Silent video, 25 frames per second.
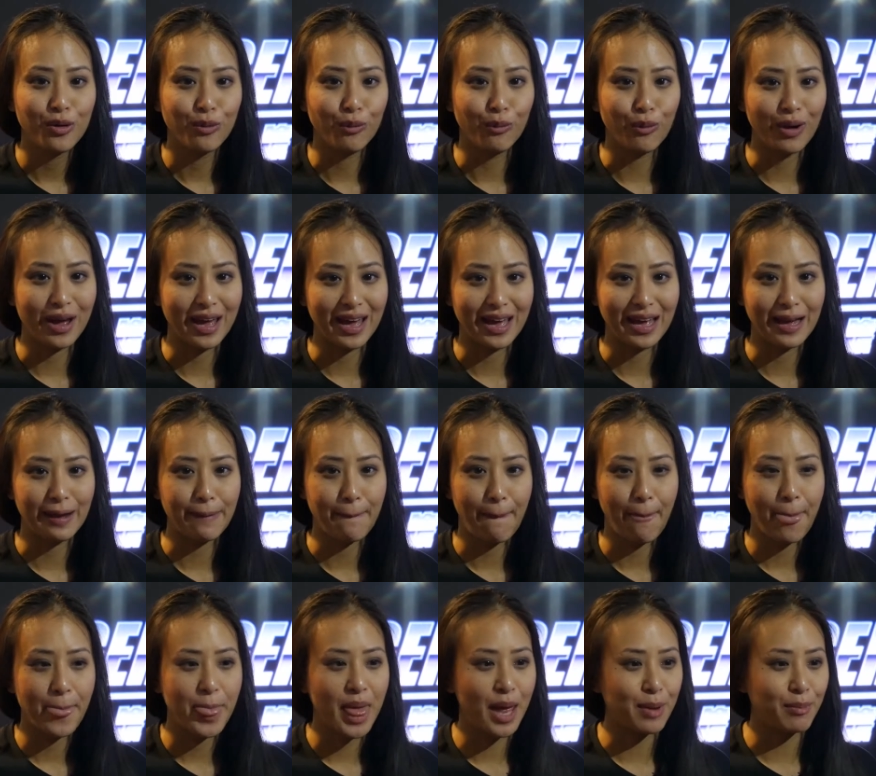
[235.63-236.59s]
where
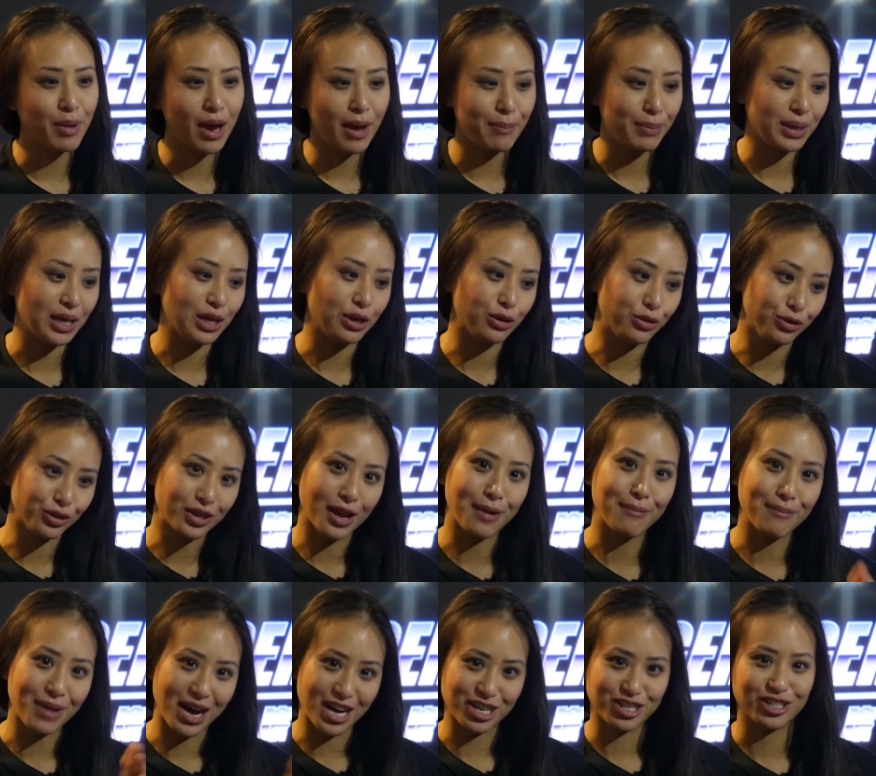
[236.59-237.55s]
they might be good
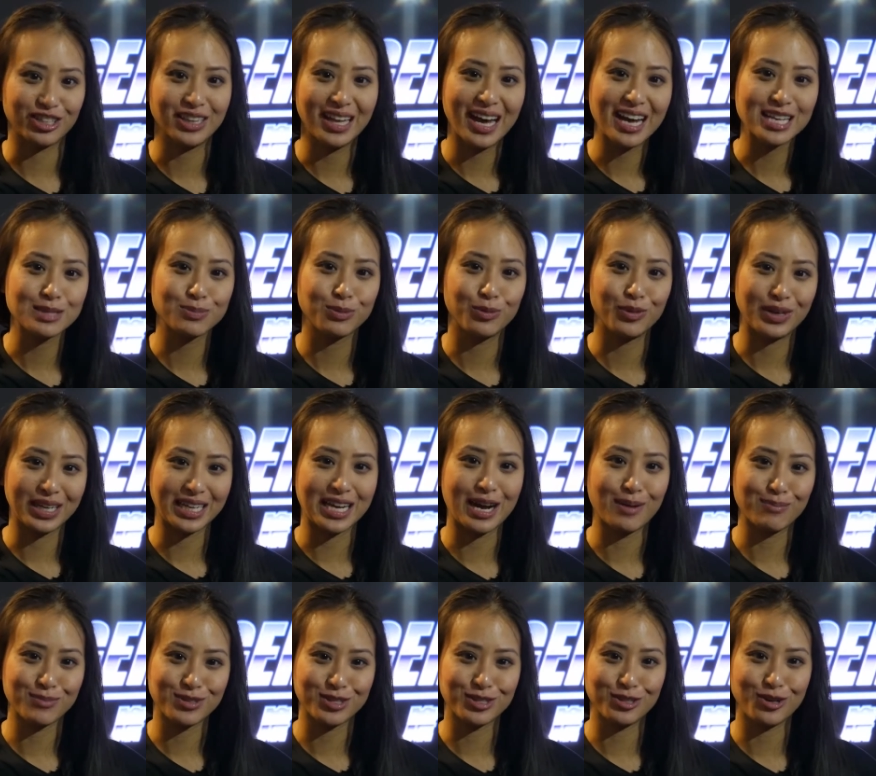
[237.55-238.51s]
at martial arts, but when it
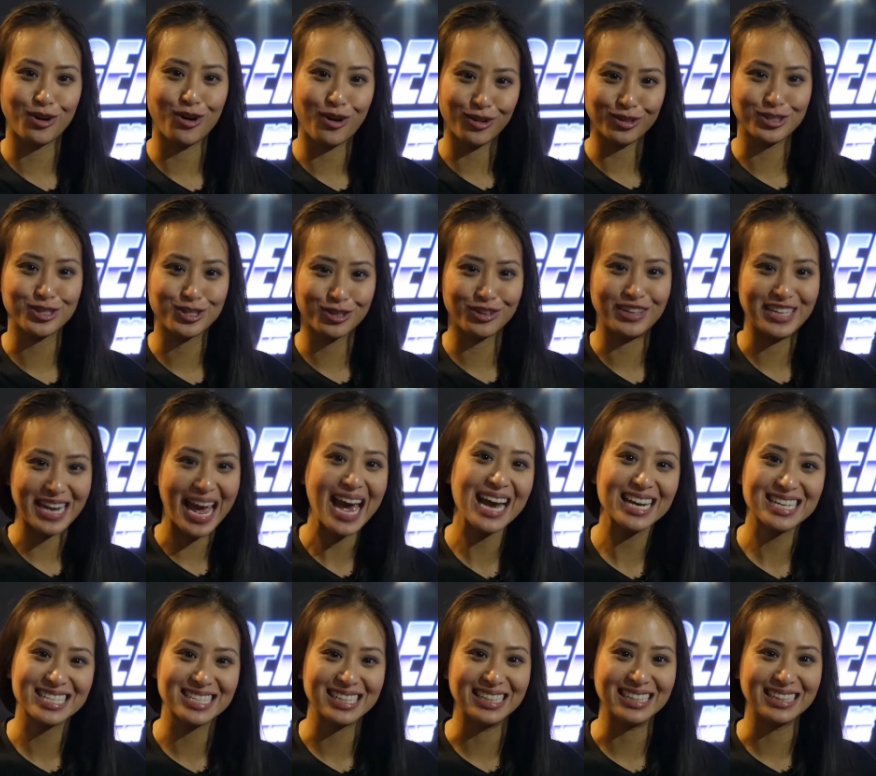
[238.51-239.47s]
comes to on-screen
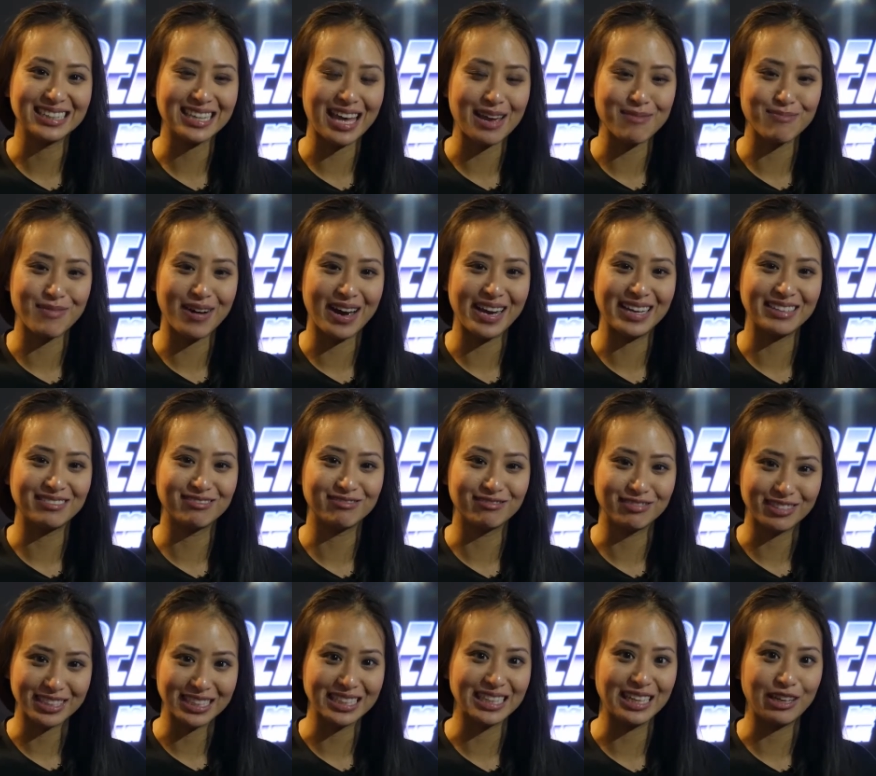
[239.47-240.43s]
action, they might
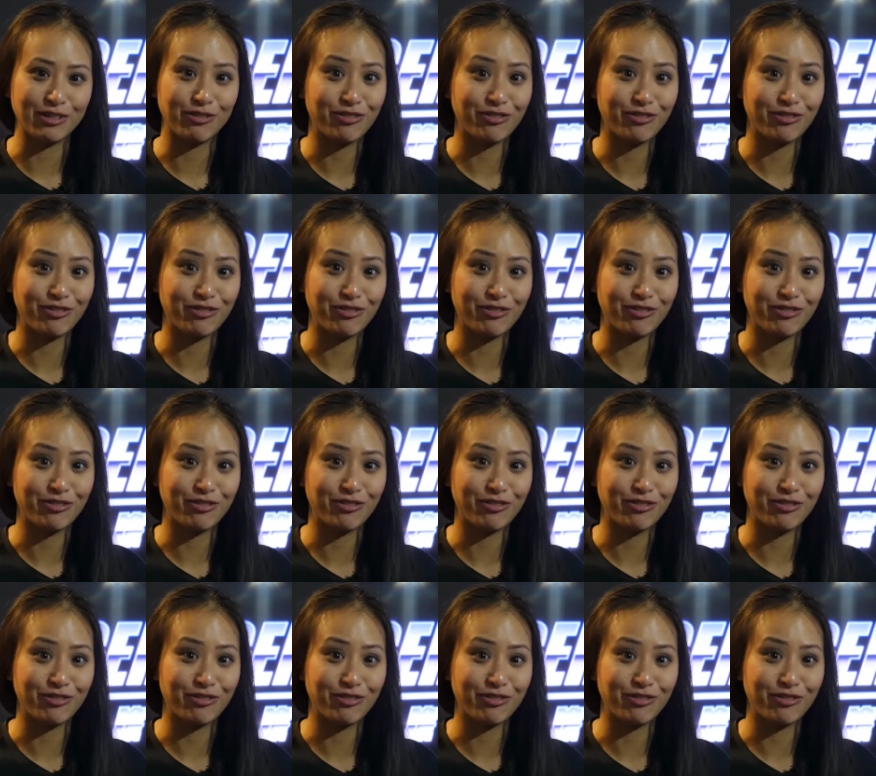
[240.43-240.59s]
really